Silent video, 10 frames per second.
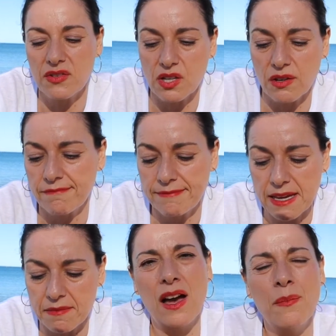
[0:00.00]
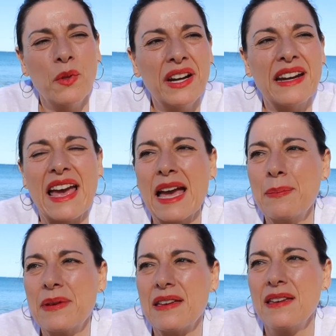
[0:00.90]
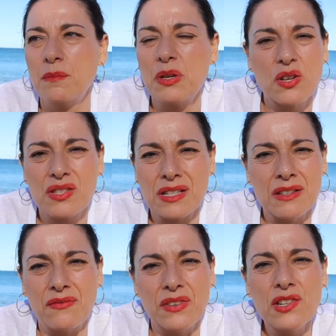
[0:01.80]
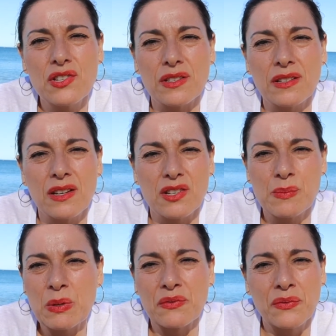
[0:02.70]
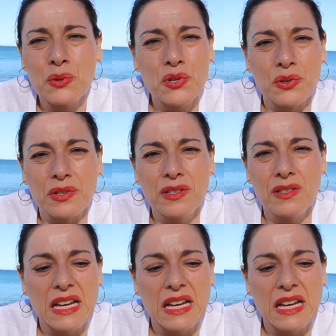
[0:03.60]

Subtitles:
So yeah, I'm not unhappy because I didn't finish it and I spent a fortune on it.